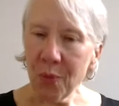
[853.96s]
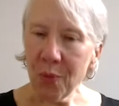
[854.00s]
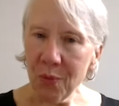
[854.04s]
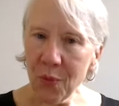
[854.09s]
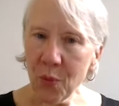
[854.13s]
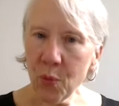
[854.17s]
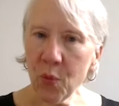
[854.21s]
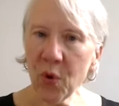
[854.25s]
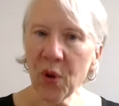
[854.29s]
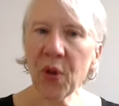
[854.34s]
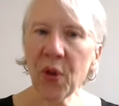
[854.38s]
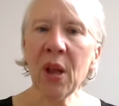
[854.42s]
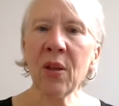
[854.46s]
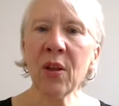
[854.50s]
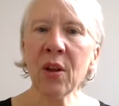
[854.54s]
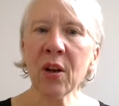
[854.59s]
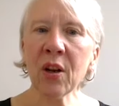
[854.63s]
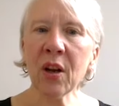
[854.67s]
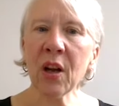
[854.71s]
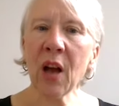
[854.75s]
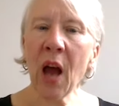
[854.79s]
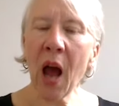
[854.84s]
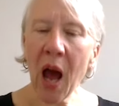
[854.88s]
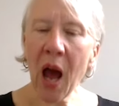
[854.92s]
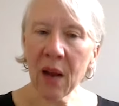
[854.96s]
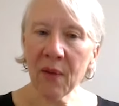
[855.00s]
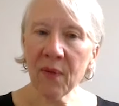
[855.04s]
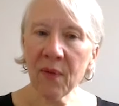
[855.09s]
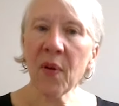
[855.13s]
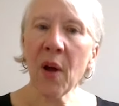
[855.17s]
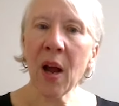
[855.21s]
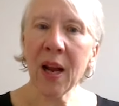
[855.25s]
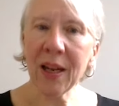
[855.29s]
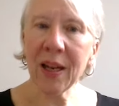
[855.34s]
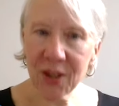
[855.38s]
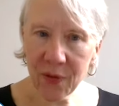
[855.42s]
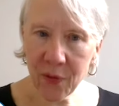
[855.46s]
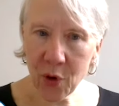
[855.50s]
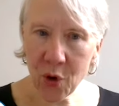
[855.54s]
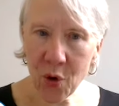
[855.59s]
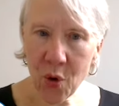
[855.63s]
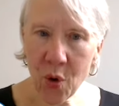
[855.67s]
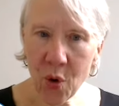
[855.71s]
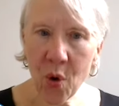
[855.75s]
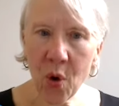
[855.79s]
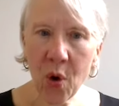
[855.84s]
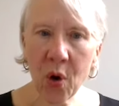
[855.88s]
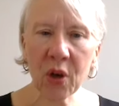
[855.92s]
within the confines of a
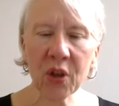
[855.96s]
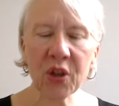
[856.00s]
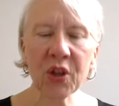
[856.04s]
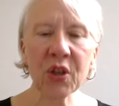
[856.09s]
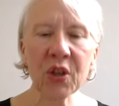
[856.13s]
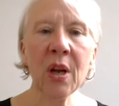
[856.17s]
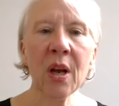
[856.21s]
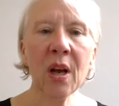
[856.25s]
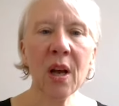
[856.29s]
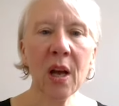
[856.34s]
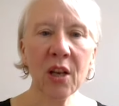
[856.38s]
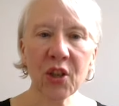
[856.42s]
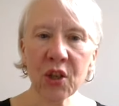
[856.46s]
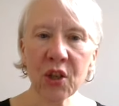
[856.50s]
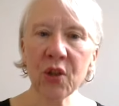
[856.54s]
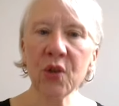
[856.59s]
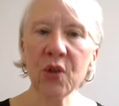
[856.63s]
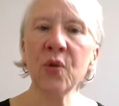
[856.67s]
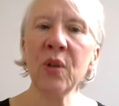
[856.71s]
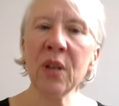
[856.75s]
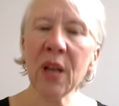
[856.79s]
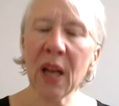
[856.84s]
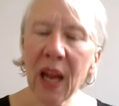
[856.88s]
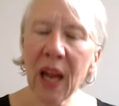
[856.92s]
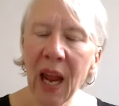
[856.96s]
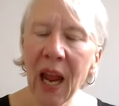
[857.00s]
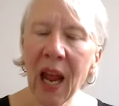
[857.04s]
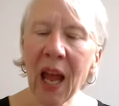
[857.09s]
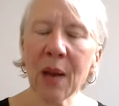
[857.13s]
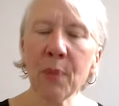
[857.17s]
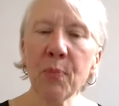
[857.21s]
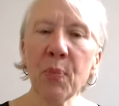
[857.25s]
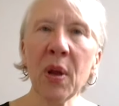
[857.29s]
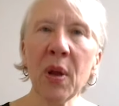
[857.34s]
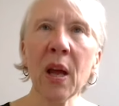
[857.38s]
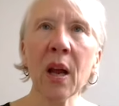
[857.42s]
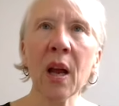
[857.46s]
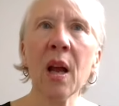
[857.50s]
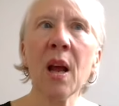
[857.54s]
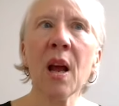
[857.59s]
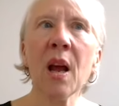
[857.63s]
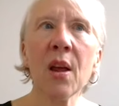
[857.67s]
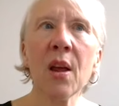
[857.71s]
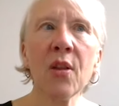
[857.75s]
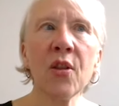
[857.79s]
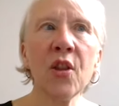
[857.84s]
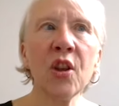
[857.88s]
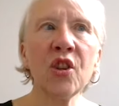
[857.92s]
course, a student can pick
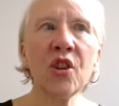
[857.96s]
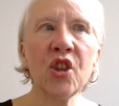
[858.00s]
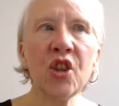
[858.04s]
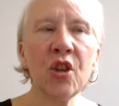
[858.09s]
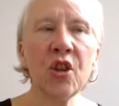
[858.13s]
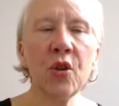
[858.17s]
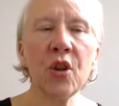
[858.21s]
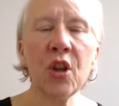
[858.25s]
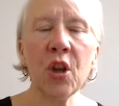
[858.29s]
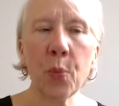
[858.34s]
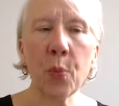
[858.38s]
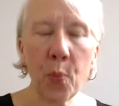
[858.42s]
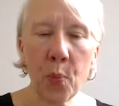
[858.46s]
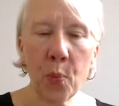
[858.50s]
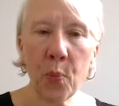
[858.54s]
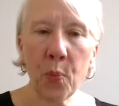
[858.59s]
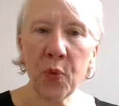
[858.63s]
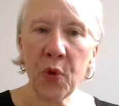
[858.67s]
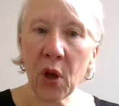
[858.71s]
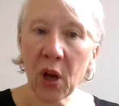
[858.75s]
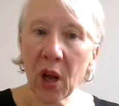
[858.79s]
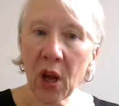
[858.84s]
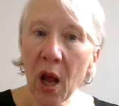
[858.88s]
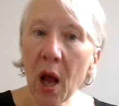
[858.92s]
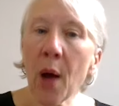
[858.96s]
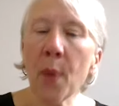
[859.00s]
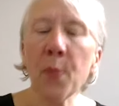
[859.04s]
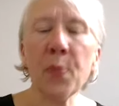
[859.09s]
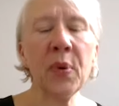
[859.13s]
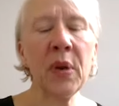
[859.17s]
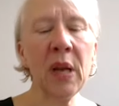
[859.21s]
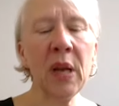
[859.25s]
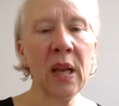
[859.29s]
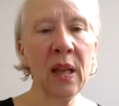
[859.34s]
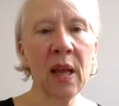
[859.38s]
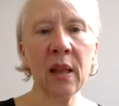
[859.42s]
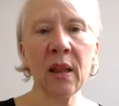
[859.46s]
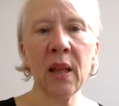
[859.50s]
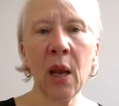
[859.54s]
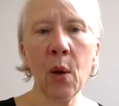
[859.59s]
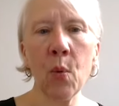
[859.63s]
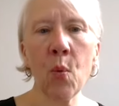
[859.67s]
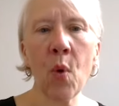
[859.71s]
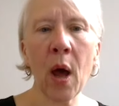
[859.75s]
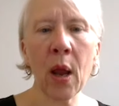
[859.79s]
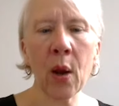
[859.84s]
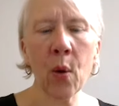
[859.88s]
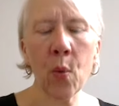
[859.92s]
the company that they
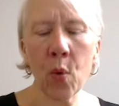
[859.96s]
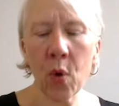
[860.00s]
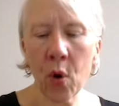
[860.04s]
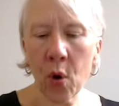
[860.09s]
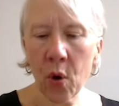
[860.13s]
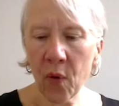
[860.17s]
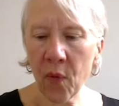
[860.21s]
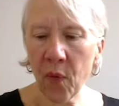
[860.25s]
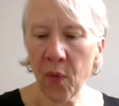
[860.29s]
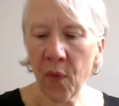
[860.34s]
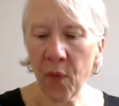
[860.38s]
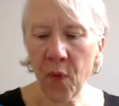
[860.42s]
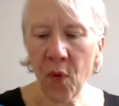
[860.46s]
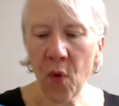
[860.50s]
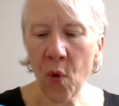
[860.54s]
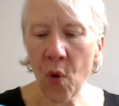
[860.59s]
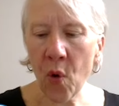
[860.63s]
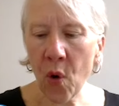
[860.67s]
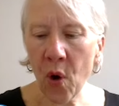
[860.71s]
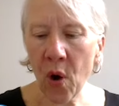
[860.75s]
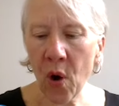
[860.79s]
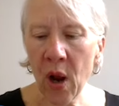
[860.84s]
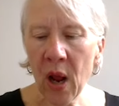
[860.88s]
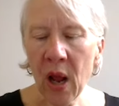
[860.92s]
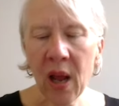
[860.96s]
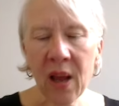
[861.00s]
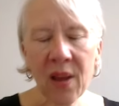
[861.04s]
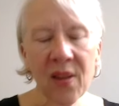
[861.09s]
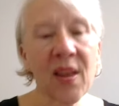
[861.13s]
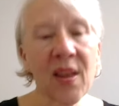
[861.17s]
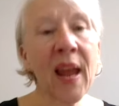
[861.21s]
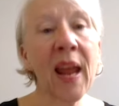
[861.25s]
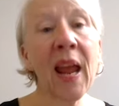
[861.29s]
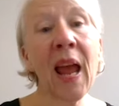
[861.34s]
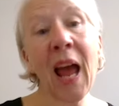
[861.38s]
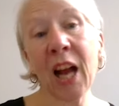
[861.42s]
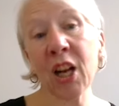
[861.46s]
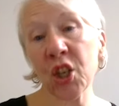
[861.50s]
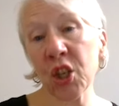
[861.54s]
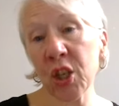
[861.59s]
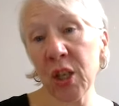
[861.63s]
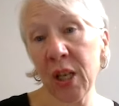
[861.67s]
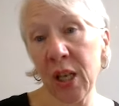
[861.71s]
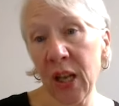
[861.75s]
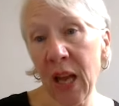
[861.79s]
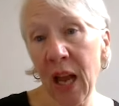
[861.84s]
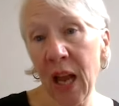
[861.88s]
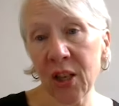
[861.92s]
want to work for. They
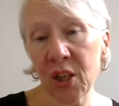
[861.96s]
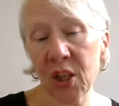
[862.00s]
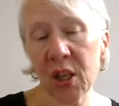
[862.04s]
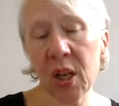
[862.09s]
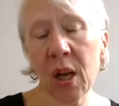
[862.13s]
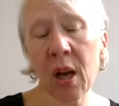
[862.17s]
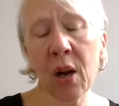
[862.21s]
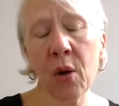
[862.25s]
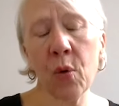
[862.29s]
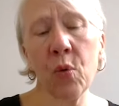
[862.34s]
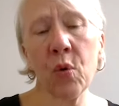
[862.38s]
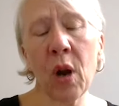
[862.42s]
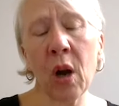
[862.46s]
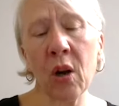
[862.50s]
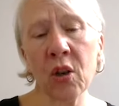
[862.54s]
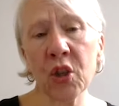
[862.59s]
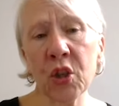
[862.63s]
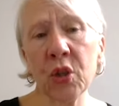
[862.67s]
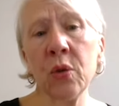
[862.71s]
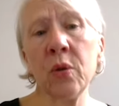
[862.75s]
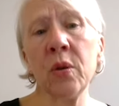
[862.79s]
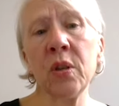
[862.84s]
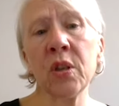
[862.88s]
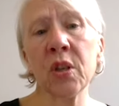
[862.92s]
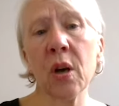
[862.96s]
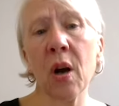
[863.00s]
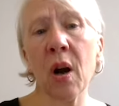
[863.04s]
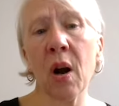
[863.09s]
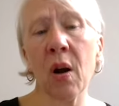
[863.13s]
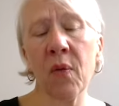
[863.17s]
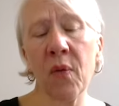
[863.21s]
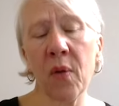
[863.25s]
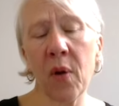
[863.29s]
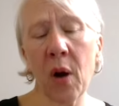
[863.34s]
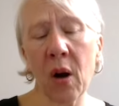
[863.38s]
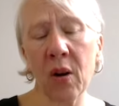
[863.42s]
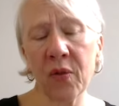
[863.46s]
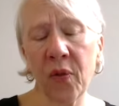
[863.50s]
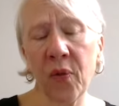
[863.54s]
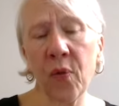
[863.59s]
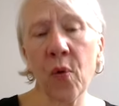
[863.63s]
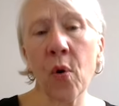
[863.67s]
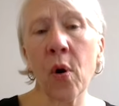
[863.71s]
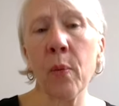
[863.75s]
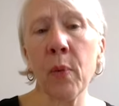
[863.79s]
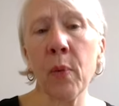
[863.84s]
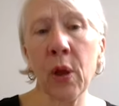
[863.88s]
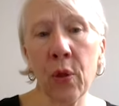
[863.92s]
actually, at Tuck, our students are
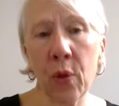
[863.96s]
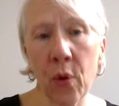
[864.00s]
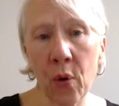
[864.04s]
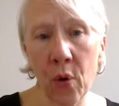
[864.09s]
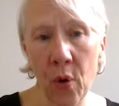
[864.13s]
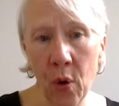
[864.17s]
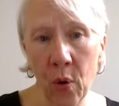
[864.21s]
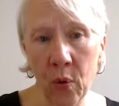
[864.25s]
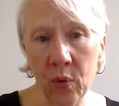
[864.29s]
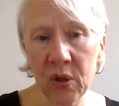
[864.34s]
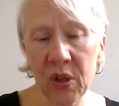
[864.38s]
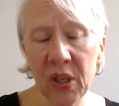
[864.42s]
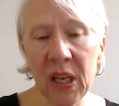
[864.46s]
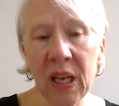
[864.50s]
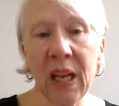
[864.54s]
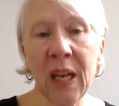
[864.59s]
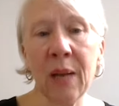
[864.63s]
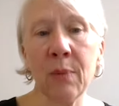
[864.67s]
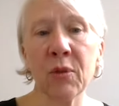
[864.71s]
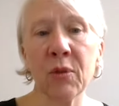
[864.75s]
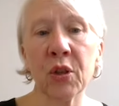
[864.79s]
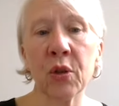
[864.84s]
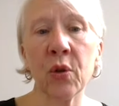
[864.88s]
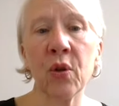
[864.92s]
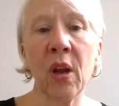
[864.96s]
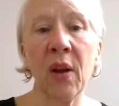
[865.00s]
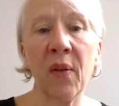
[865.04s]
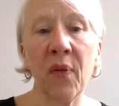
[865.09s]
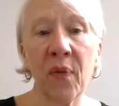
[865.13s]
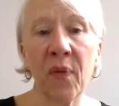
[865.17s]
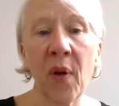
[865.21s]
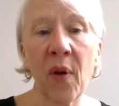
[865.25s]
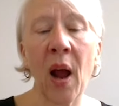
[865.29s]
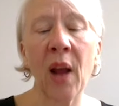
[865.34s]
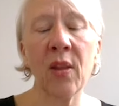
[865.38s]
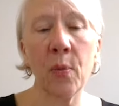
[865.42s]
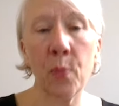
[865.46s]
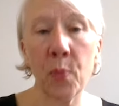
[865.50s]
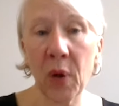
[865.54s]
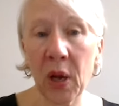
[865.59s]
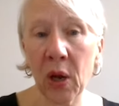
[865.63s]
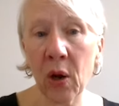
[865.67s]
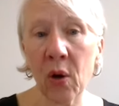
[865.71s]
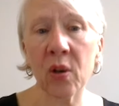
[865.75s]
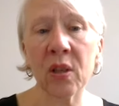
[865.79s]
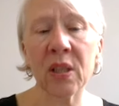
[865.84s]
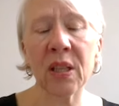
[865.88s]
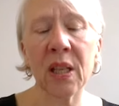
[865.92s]
forming their own team, so they find the
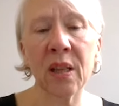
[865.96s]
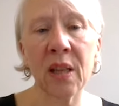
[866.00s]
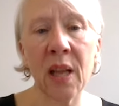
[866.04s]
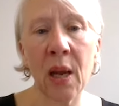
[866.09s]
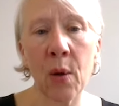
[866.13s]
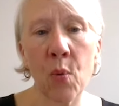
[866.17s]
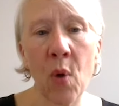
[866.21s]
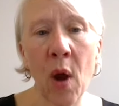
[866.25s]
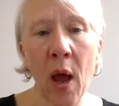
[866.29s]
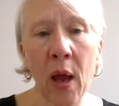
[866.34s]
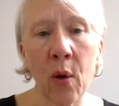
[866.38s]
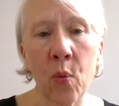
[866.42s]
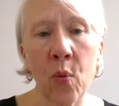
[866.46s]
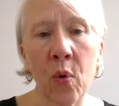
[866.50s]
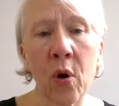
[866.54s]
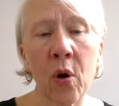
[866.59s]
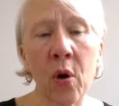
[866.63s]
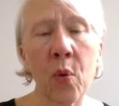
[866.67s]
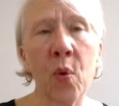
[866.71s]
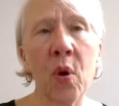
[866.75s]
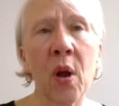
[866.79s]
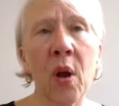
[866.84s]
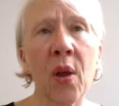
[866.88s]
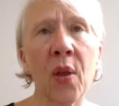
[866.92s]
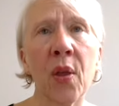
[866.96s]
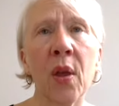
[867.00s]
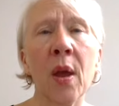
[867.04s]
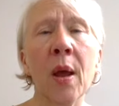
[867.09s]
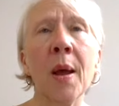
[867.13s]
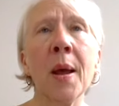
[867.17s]
peers that they want to work with.